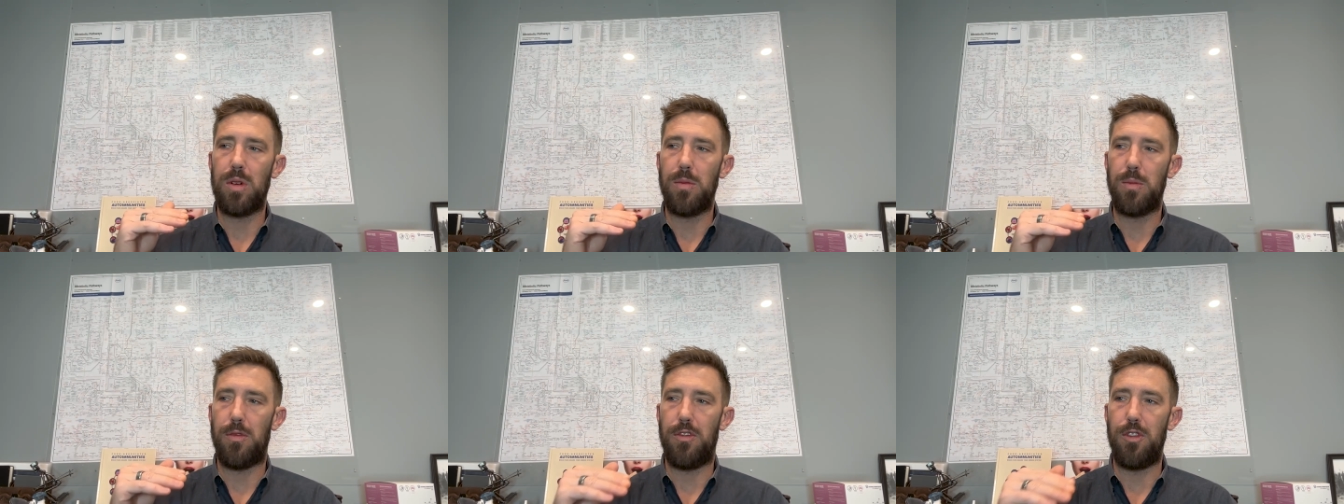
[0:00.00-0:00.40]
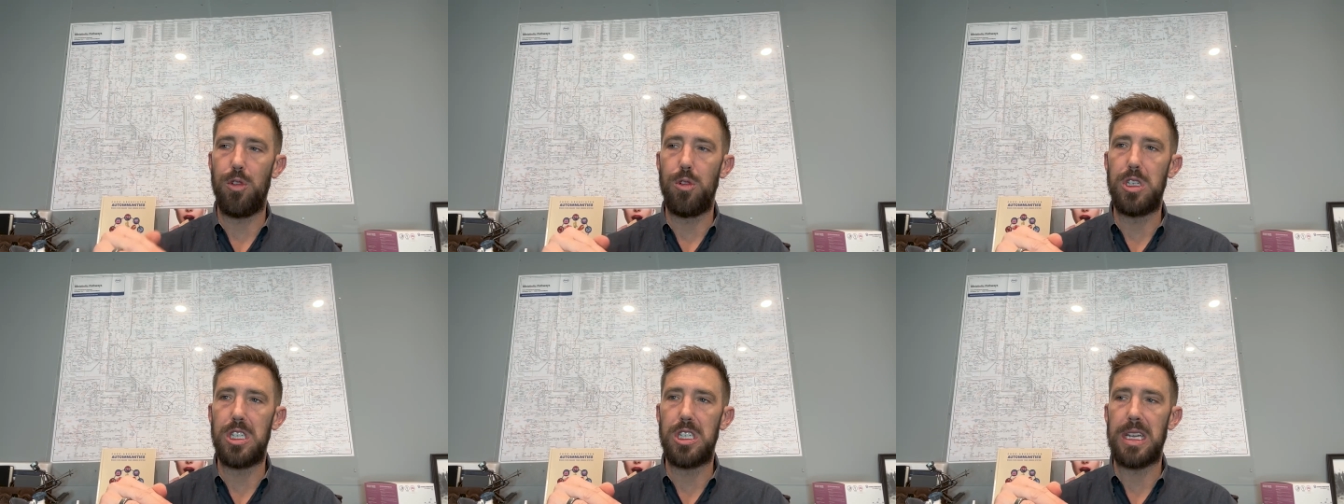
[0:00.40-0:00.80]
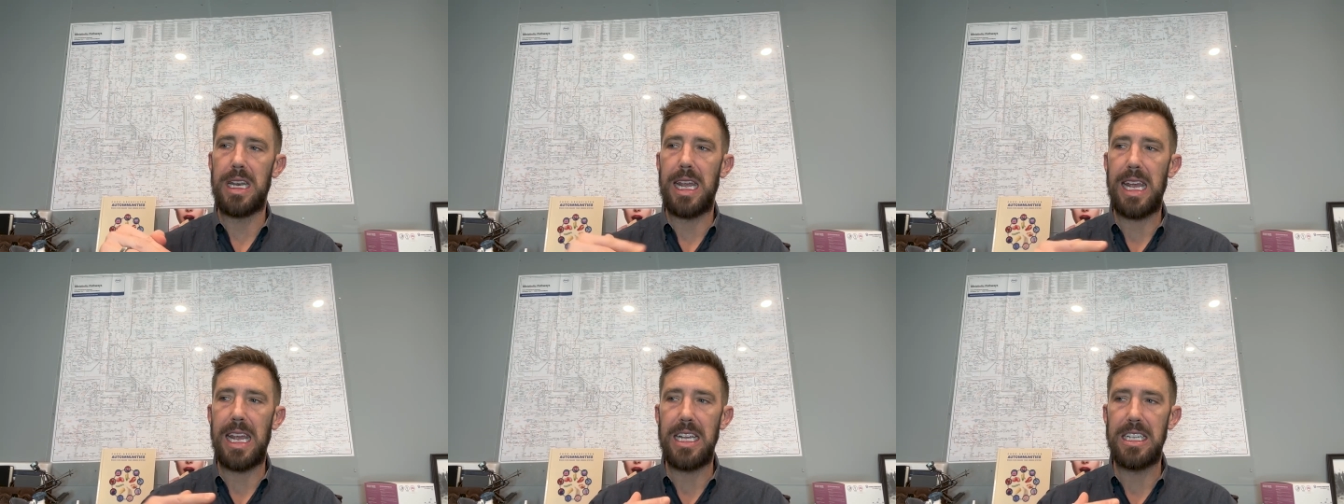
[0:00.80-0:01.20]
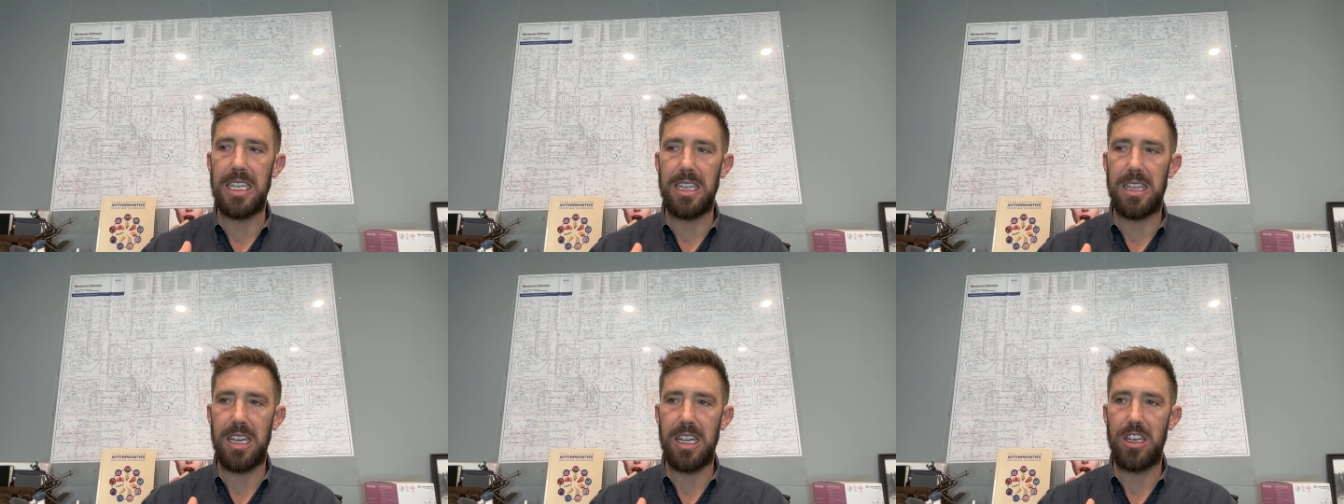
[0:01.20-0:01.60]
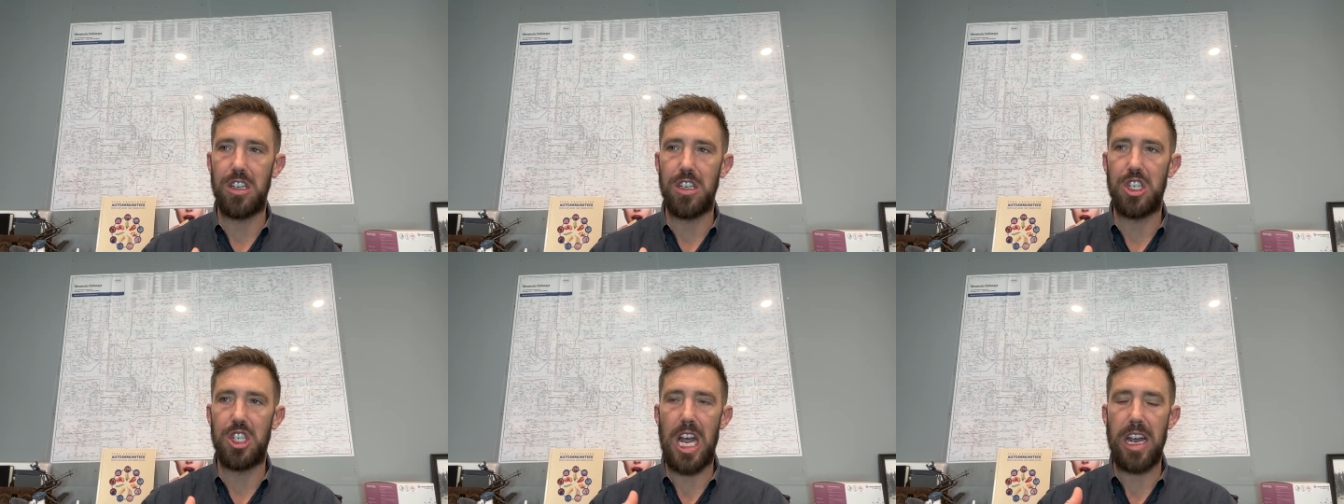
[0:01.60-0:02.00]
foods is an easy thing to
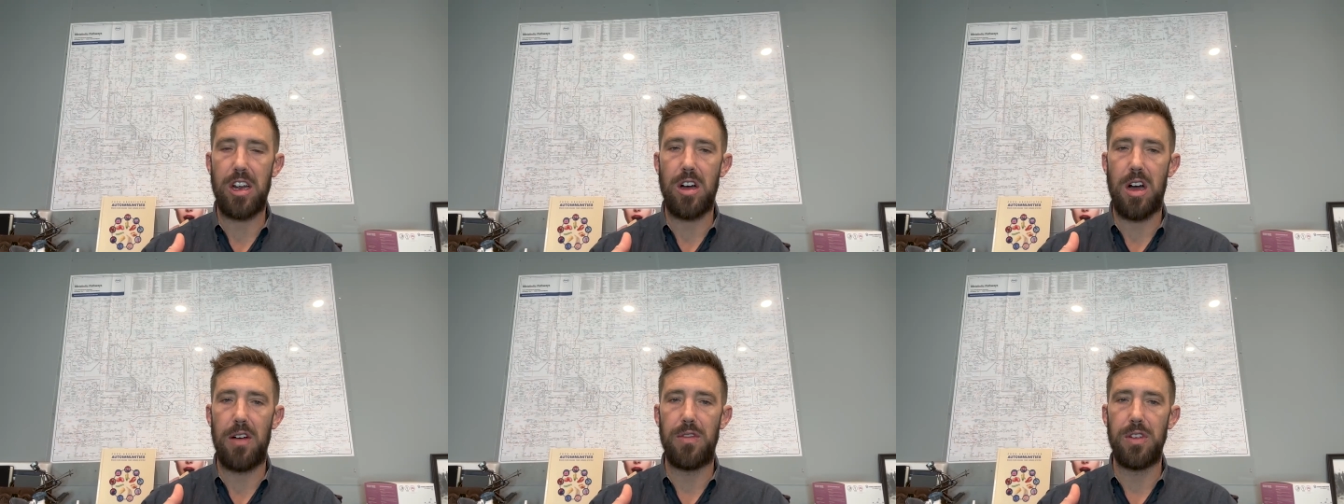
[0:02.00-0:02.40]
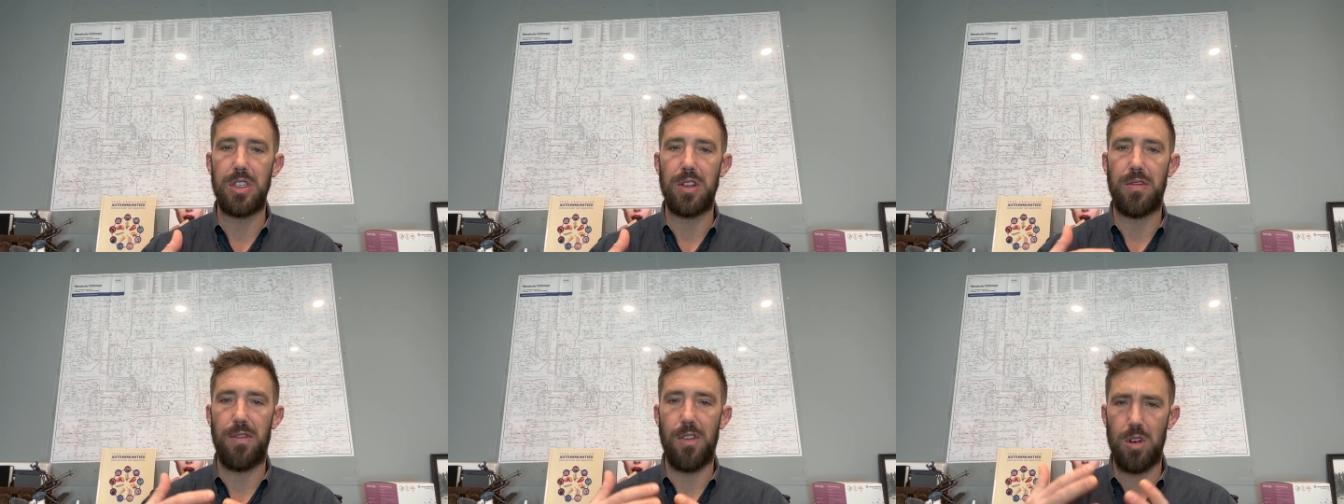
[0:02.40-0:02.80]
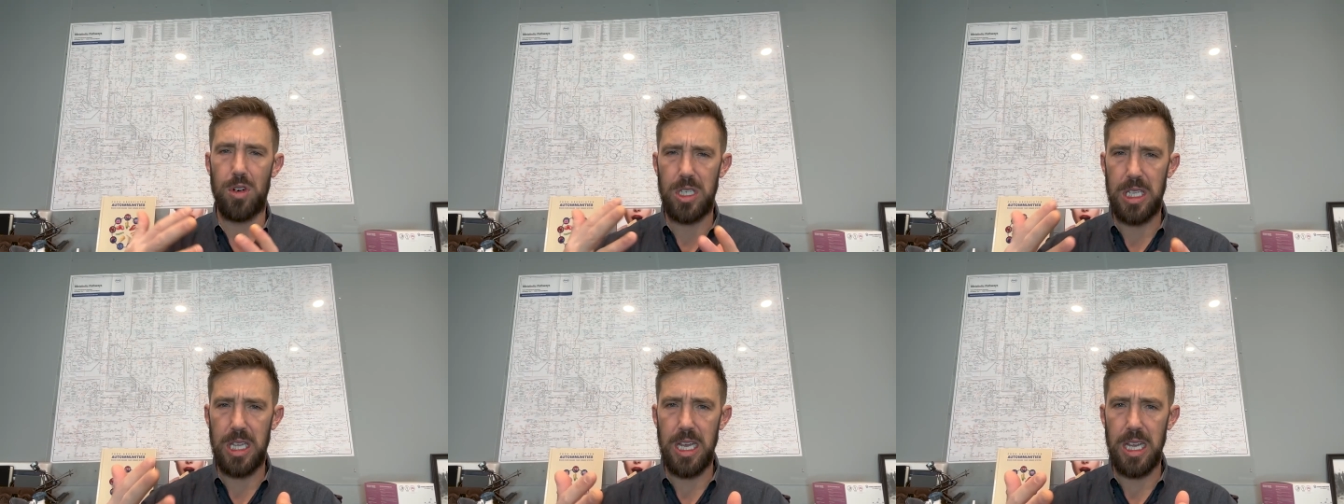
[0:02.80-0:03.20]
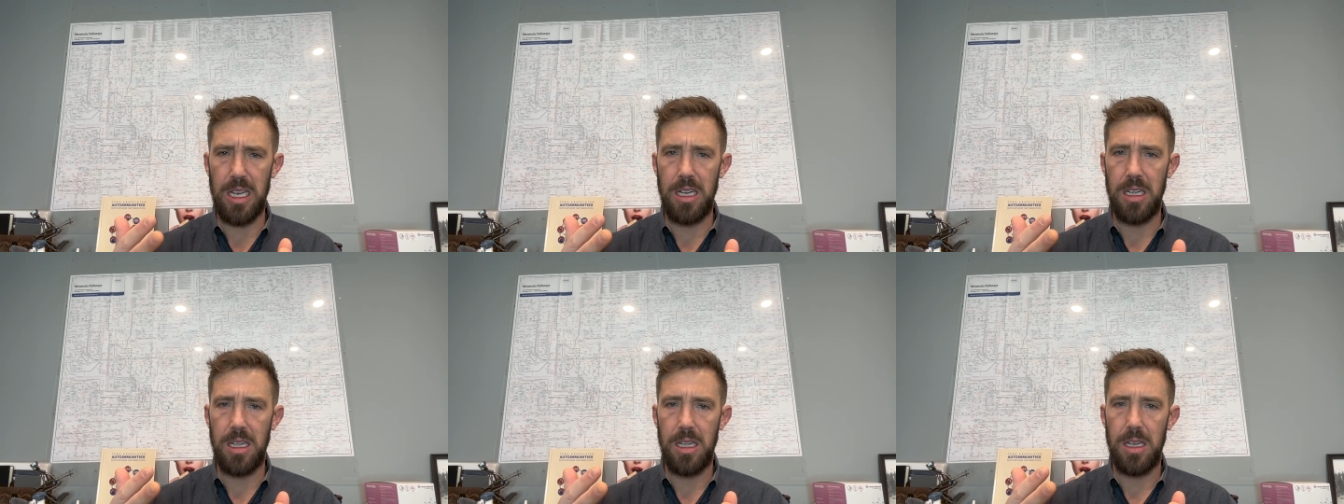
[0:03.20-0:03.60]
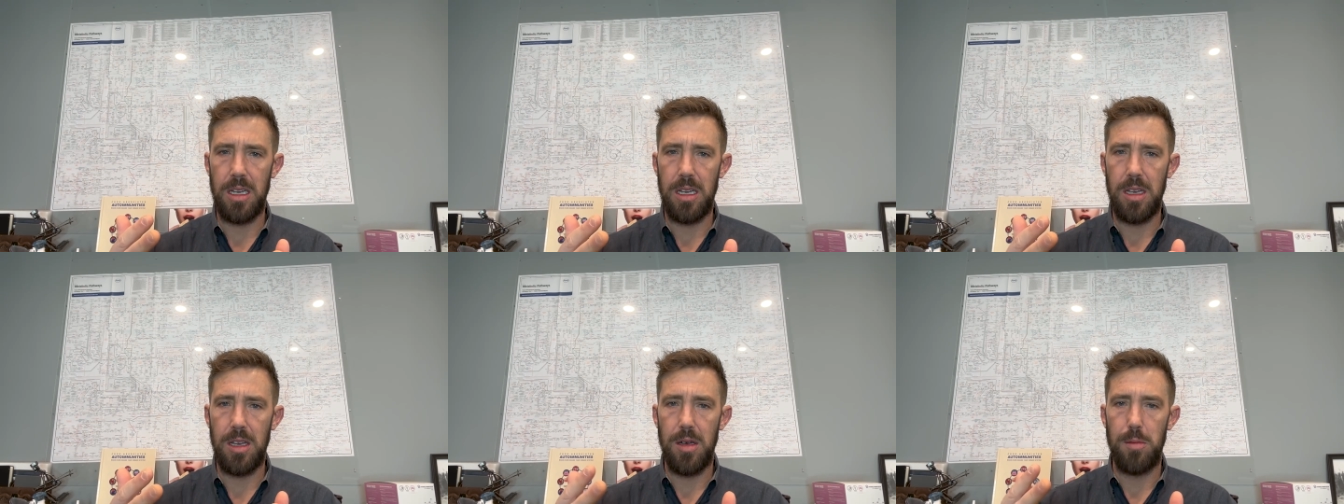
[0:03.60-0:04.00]
check off as a first thing,
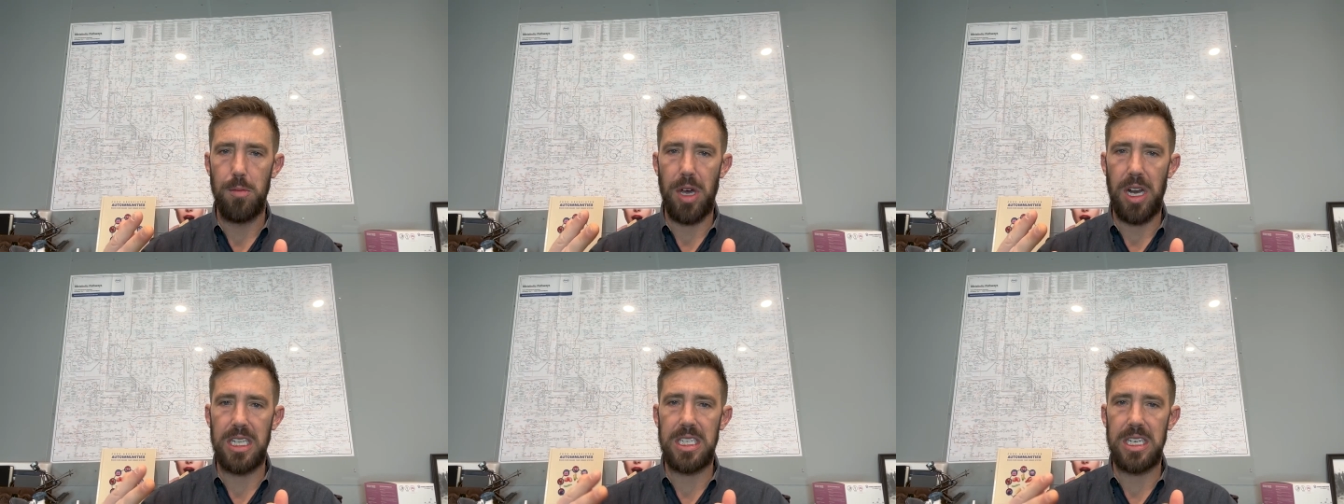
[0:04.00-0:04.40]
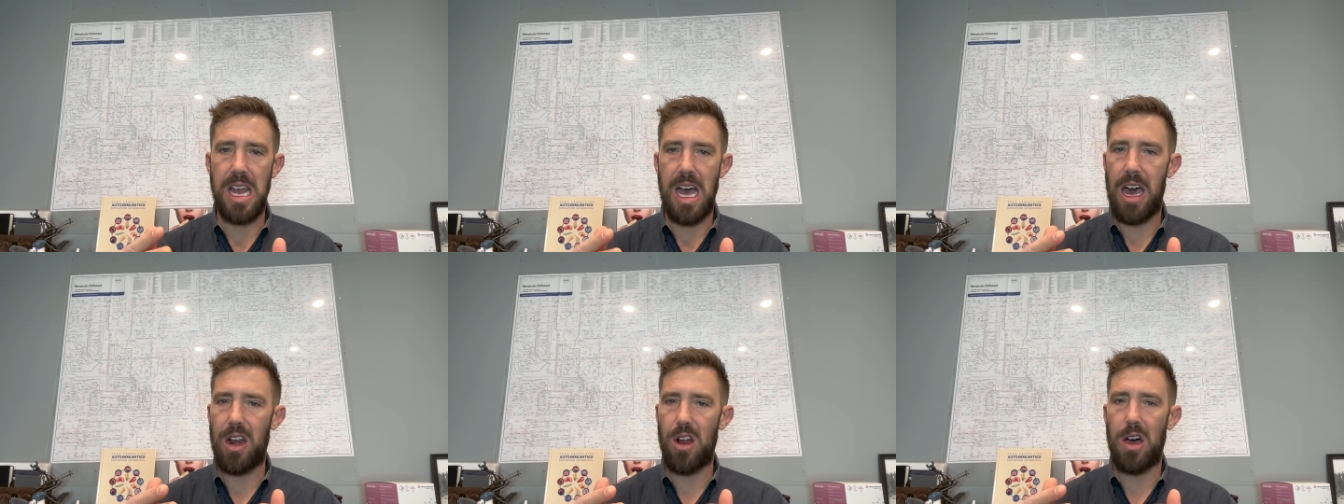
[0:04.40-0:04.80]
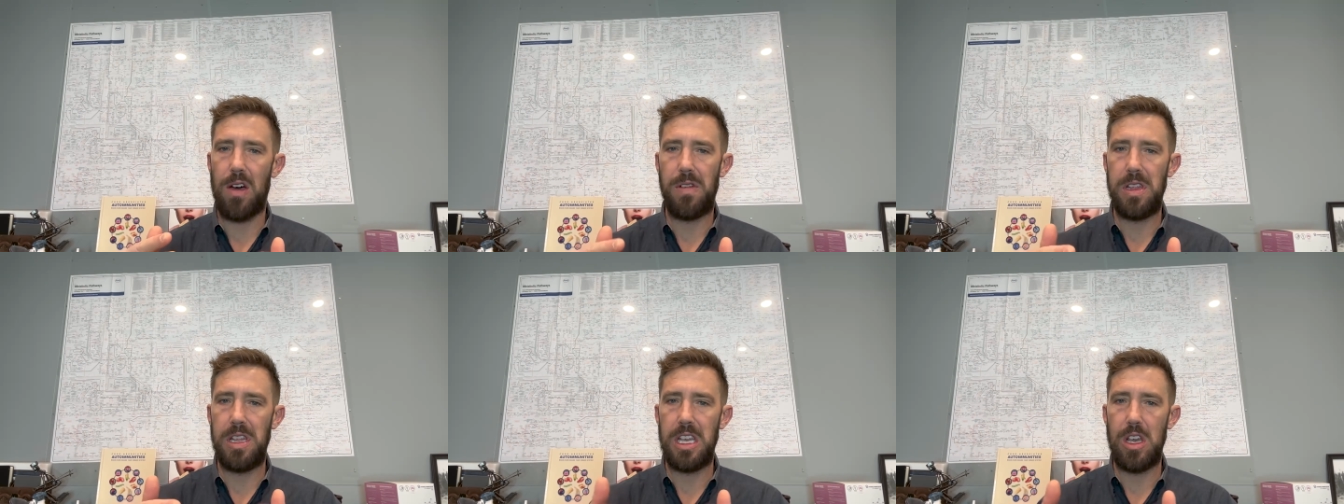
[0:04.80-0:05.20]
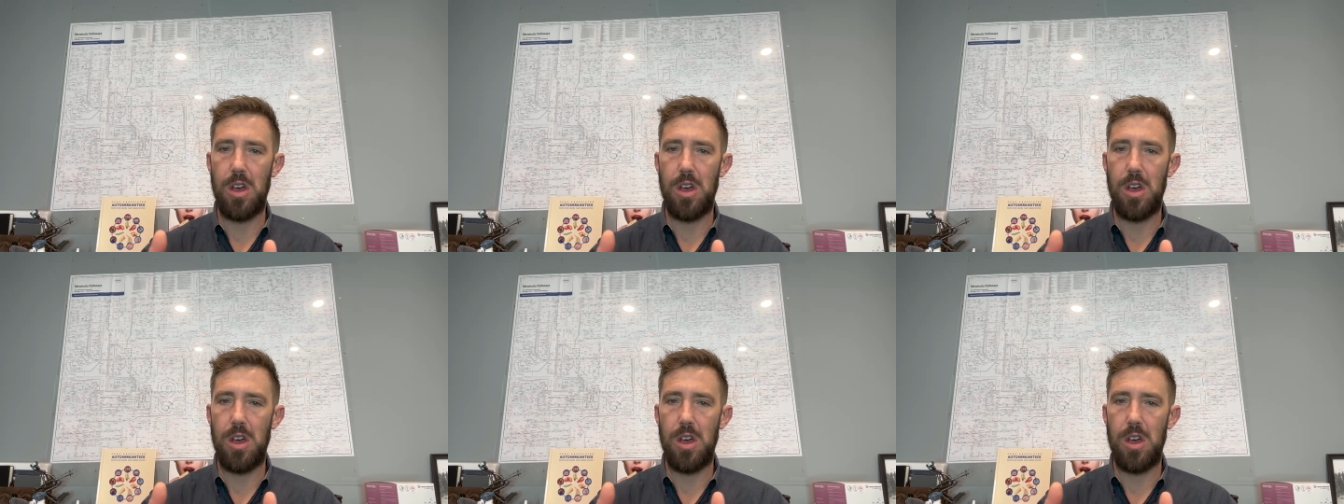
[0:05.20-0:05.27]
but it's not often the